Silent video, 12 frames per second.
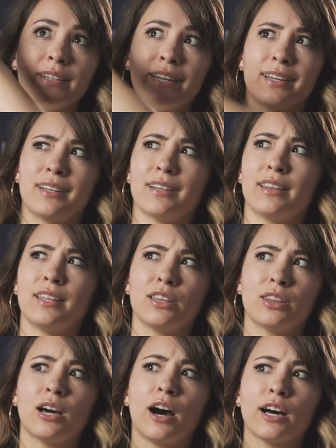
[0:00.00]
Unlike, I
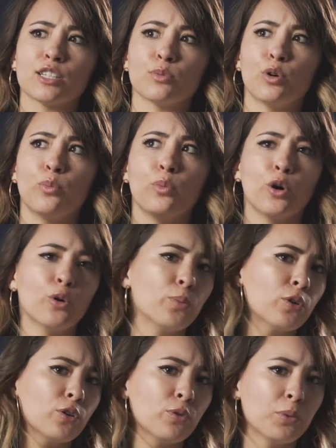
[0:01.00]
think the Osmo
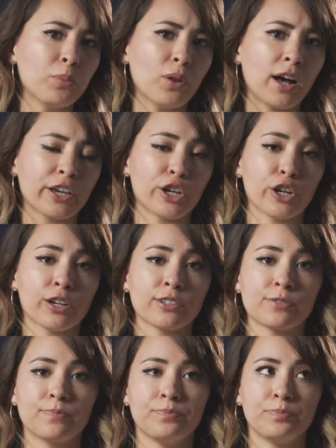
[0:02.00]
Mobile will block
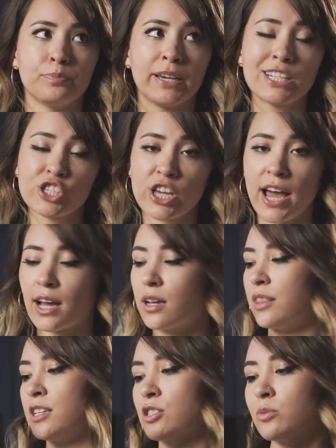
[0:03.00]
your mic jack,
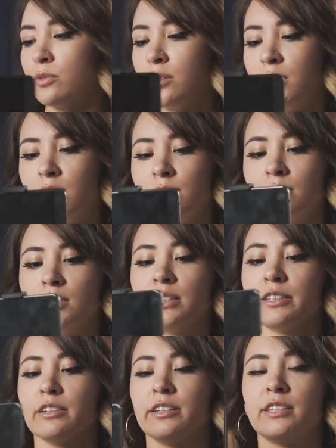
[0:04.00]
this one
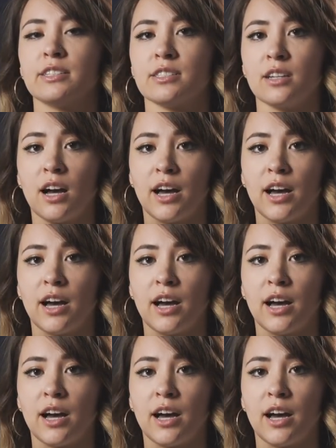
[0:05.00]
clearly does